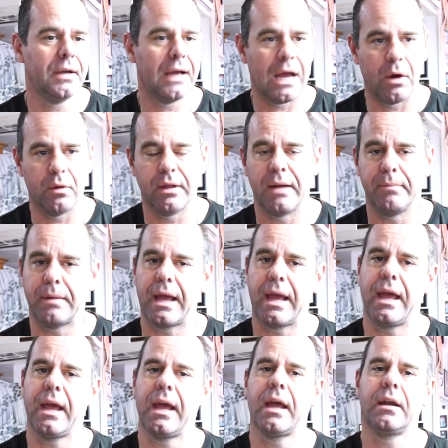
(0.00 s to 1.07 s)
outlined by
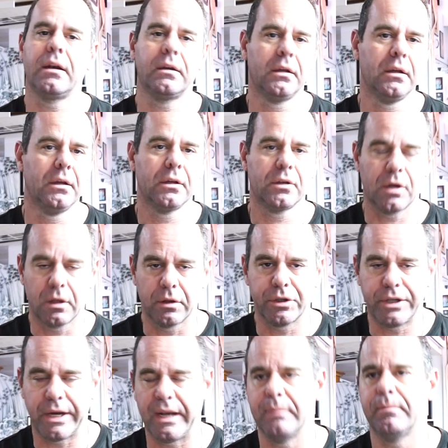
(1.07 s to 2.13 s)
hand, color
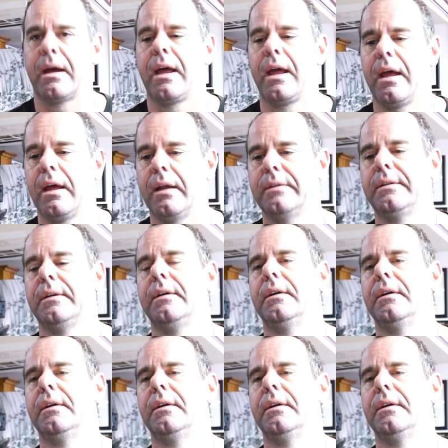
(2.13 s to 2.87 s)
shading by hand,